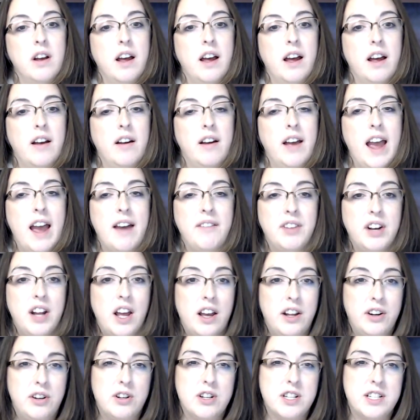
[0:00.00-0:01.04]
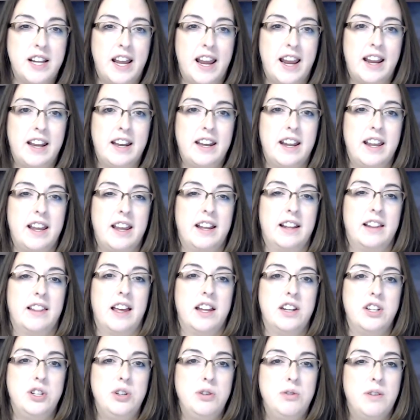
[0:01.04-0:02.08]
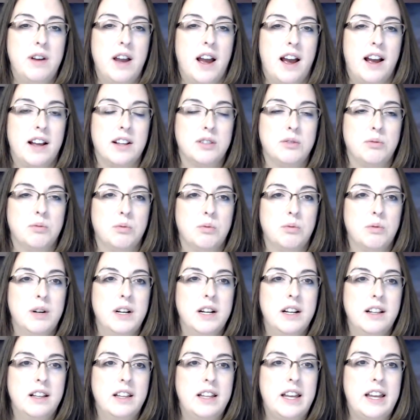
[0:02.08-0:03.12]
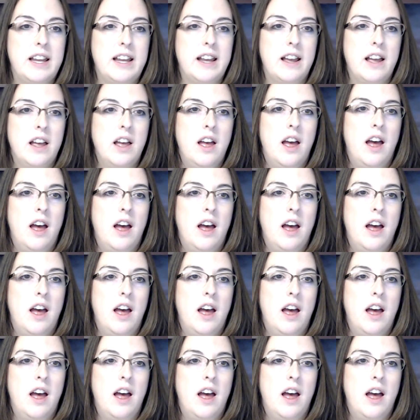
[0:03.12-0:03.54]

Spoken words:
have an understanding that you guys really